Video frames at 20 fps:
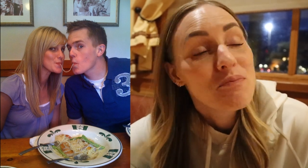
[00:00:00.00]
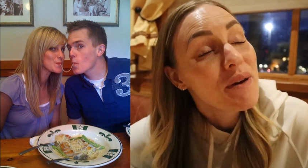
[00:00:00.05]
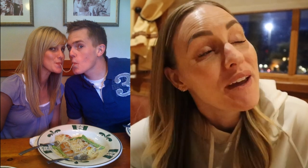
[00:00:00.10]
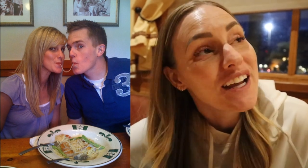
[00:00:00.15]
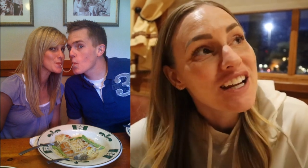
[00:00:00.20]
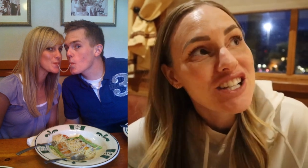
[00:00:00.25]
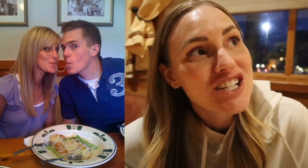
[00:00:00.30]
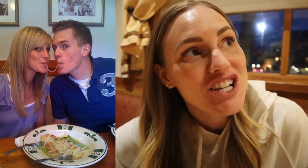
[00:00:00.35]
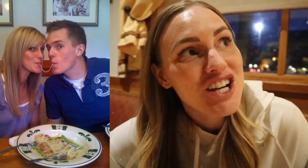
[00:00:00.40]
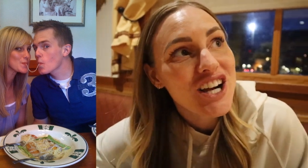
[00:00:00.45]

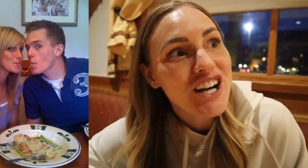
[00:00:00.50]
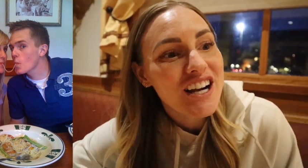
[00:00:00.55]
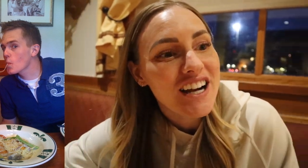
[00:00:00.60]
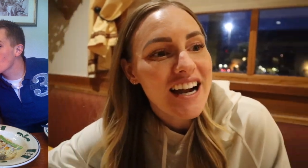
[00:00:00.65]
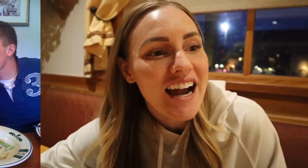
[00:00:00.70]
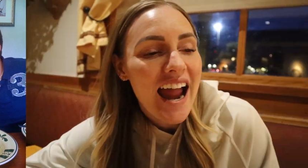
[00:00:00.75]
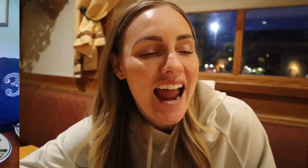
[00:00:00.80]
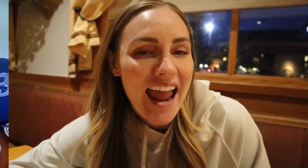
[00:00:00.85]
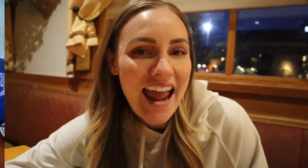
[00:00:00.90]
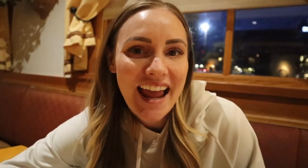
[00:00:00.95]

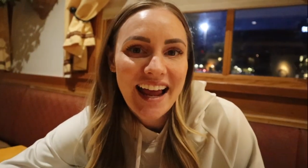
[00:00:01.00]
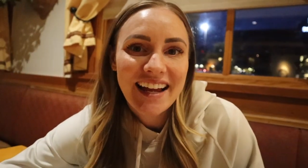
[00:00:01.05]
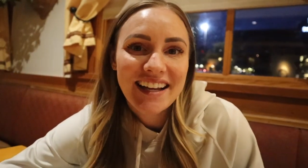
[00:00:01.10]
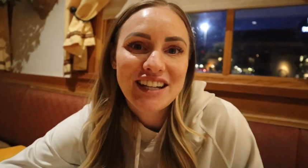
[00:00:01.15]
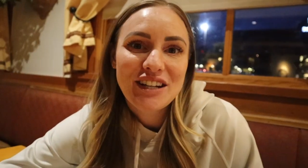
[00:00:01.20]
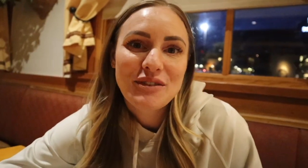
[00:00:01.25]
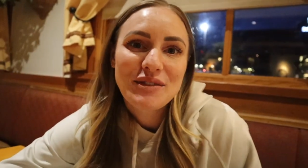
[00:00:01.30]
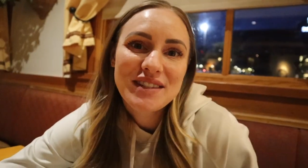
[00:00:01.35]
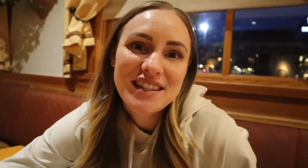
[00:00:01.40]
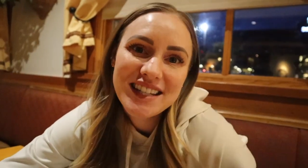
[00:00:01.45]
picture and
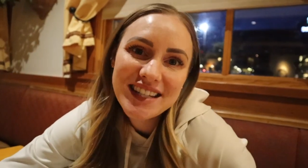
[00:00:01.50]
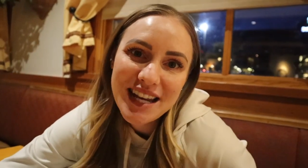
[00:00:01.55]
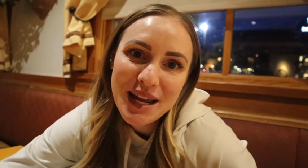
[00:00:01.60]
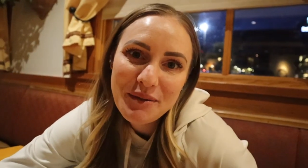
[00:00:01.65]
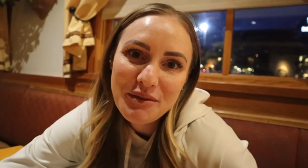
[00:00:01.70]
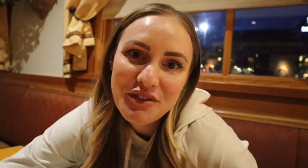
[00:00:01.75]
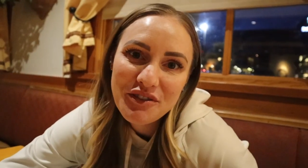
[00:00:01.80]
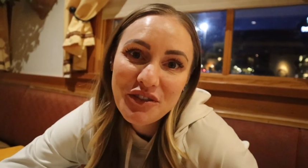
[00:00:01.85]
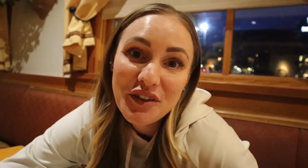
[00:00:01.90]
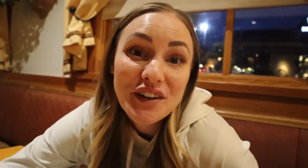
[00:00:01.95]
it was the day
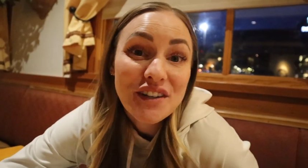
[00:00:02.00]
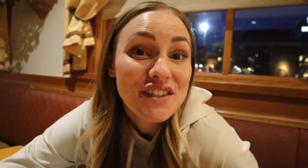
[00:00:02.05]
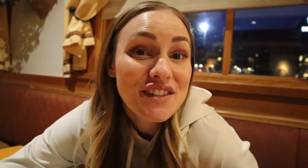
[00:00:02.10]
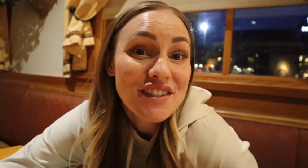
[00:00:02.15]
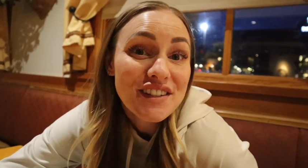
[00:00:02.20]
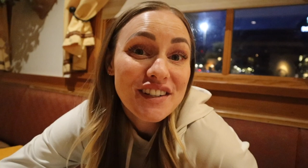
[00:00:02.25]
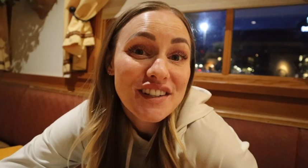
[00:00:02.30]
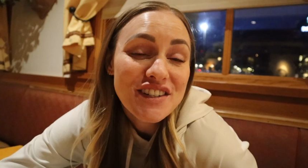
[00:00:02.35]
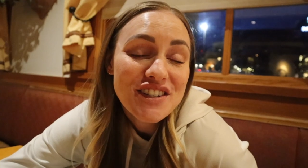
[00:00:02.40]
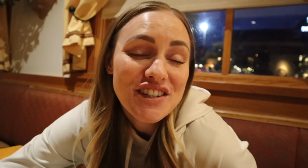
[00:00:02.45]
before
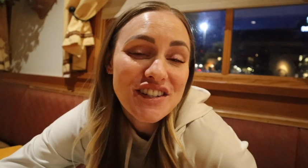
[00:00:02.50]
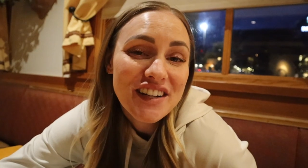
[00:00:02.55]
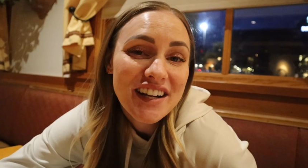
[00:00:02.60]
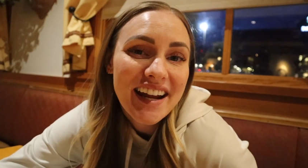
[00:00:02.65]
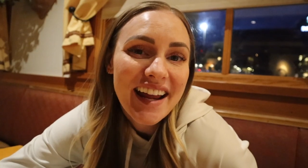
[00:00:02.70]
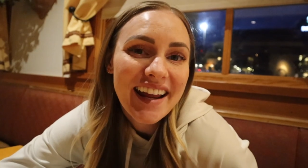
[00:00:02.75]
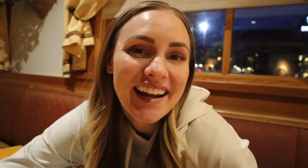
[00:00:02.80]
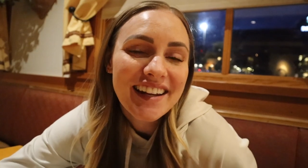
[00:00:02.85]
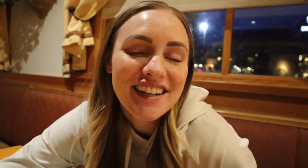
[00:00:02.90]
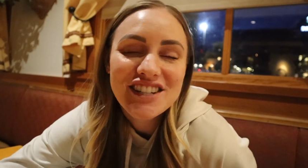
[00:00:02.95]
surgery
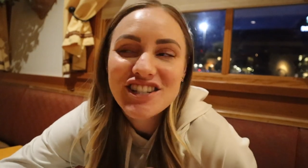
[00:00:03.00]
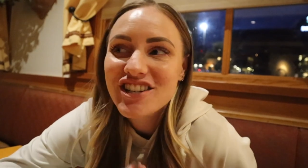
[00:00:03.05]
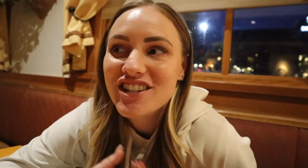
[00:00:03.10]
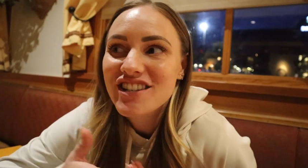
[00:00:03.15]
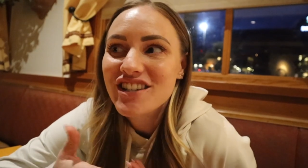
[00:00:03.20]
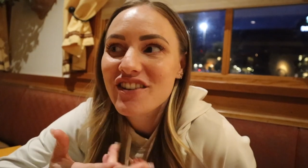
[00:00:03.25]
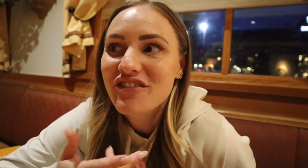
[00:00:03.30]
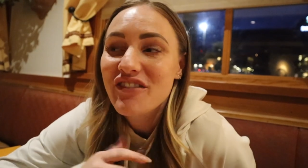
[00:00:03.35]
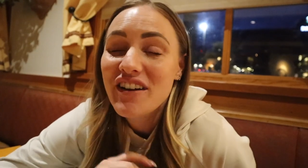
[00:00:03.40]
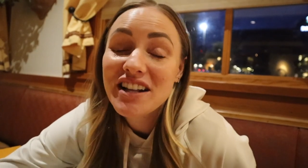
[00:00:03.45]
and it's
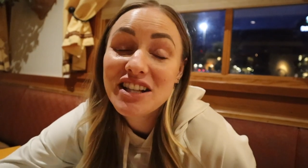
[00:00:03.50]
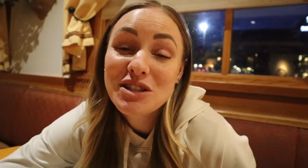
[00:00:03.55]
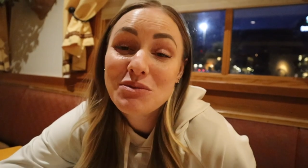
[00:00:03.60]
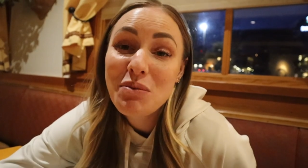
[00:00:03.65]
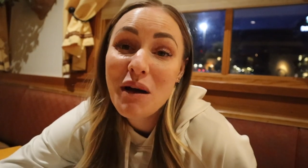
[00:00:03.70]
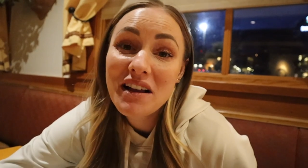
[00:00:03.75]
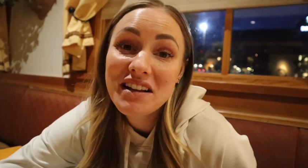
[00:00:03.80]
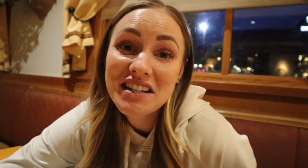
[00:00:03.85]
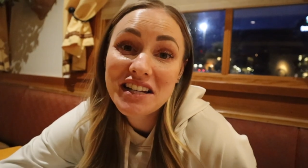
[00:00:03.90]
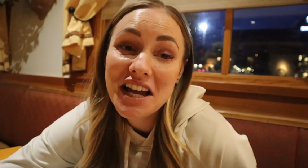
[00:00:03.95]
just a fun
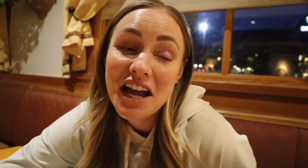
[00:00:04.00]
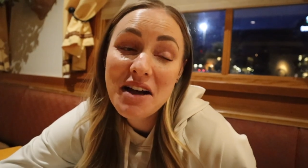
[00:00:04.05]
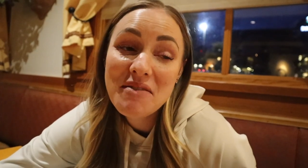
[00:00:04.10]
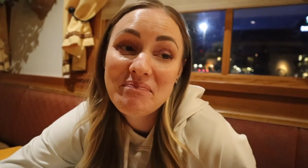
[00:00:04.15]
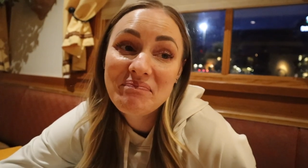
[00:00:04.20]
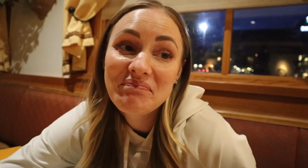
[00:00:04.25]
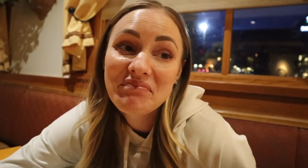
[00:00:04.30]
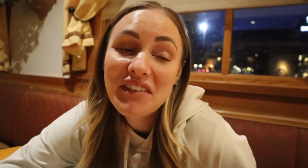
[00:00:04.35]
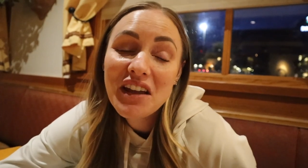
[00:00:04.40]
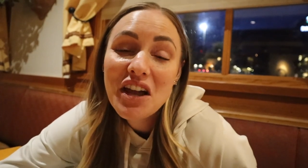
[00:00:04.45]
spot to
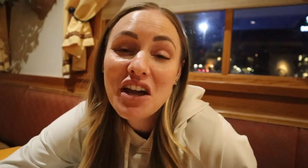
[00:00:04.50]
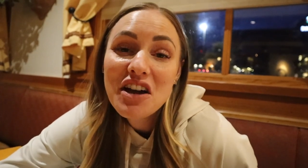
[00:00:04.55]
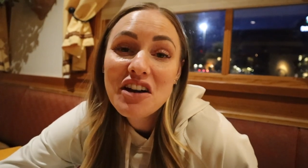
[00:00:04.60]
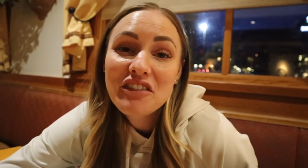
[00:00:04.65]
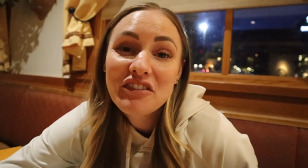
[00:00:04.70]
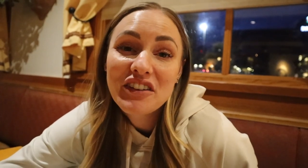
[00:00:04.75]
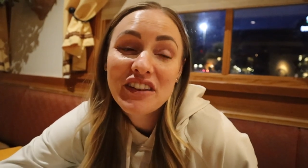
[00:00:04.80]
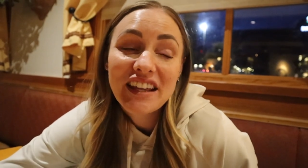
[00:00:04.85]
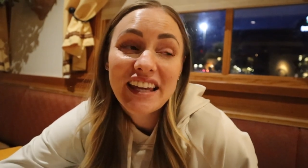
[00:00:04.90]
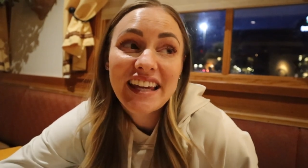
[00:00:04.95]
come
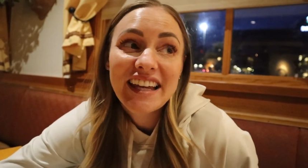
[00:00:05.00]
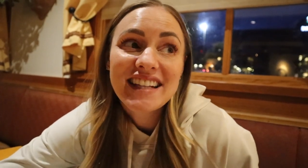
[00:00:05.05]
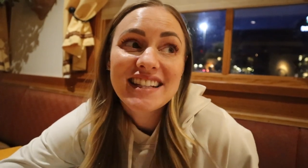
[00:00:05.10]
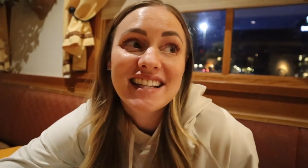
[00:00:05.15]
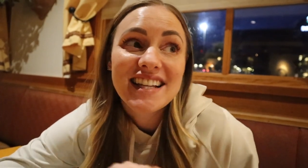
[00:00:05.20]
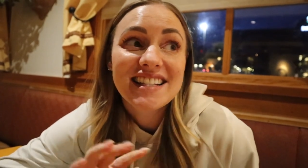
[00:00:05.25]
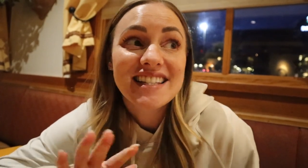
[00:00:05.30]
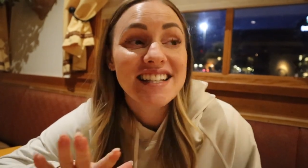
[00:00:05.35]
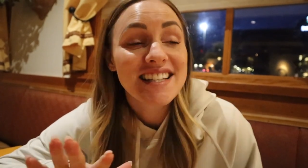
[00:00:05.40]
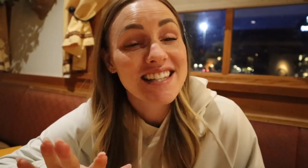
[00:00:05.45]
for the kids
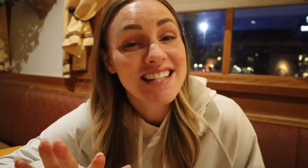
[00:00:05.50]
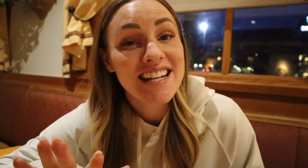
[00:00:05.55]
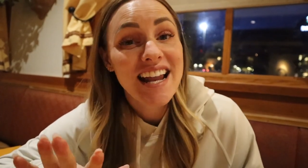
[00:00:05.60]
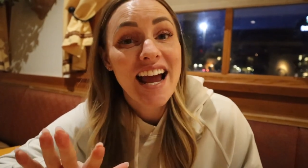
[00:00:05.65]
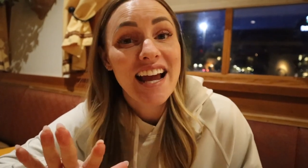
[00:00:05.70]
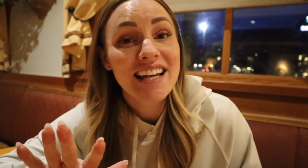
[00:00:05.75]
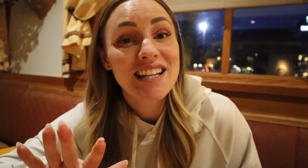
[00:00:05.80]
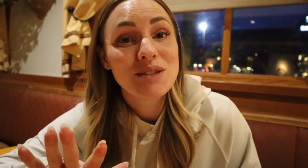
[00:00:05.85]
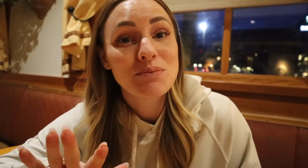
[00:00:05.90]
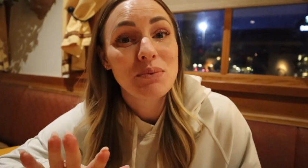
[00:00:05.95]
because it's
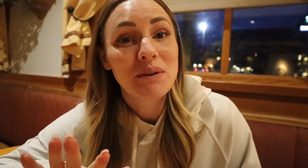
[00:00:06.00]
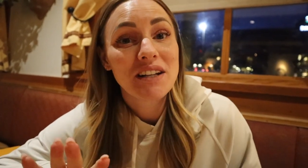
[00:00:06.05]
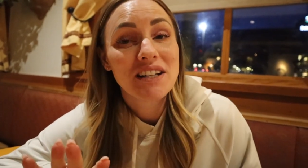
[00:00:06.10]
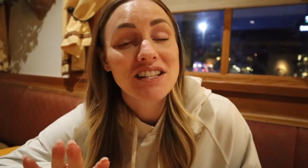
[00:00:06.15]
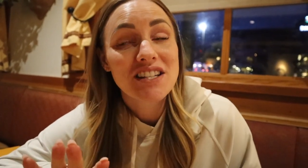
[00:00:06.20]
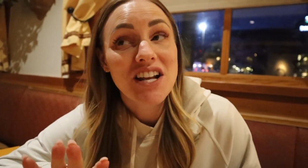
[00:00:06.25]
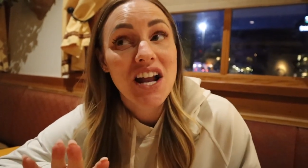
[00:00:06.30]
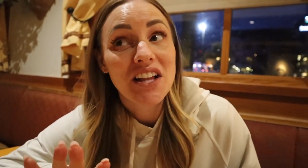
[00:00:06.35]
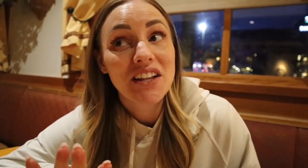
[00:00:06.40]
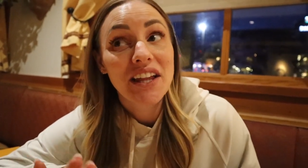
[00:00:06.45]
nice but
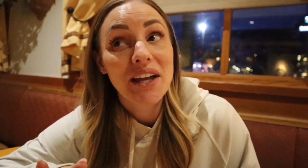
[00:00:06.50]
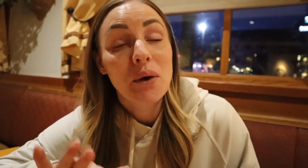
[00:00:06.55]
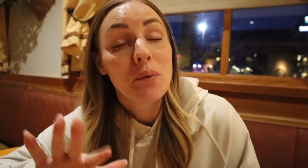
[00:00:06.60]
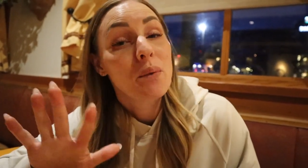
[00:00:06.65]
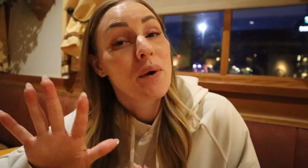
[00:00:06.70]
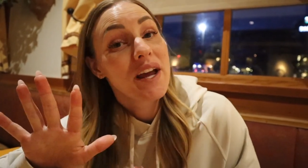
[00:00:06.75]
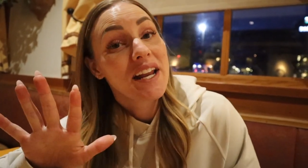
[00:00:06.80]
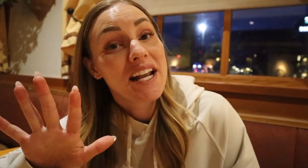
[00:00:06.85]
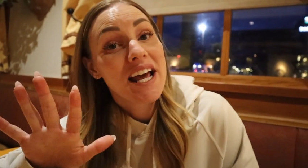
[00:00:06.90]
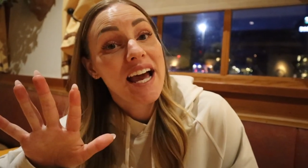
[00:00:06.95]
it's not like
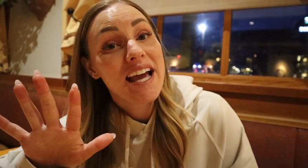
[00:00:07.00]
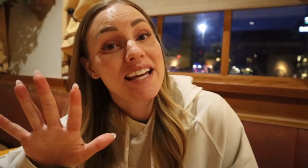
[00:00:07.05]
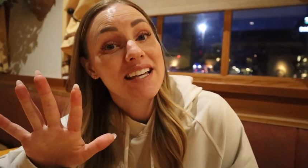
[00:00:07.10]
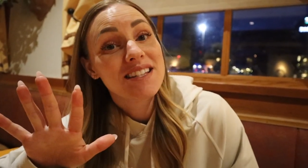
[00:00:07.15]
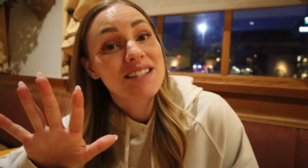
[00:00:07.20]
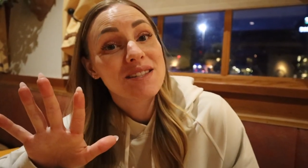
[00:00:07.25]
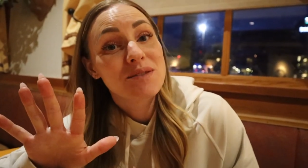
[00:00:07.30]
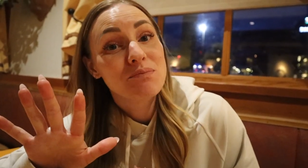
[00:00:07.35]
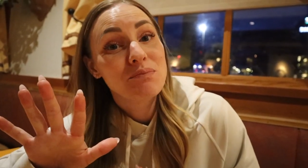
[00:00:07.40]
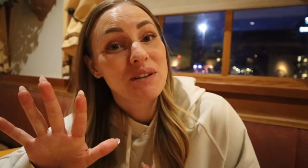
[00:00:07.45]
way
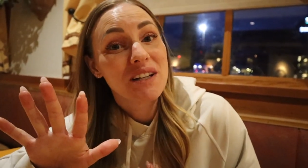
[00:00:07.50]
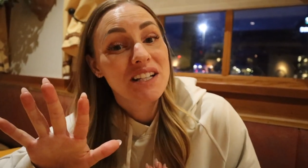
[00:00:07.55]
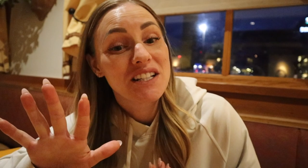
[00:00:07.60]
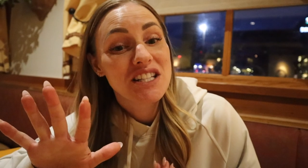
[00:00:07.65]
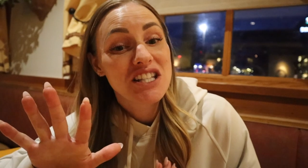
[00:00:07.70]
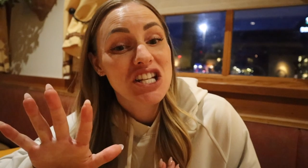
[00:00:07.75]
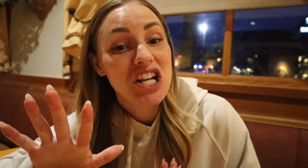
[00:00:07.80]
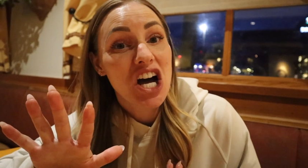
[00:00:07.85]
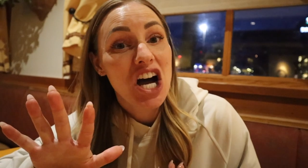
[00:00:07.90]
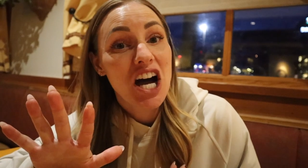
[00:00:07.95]
nice but
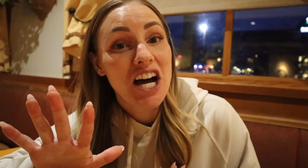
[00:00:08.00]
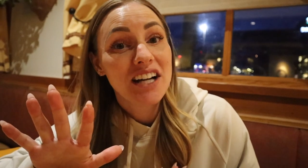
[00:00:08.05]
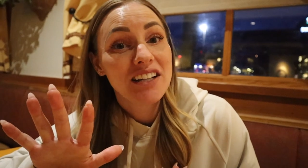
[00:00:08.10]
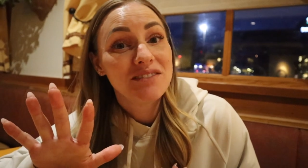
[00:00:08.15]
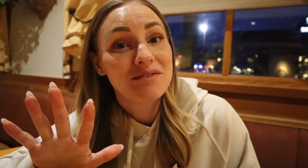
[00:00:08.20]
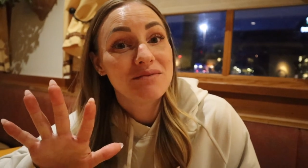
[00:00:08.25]
it's not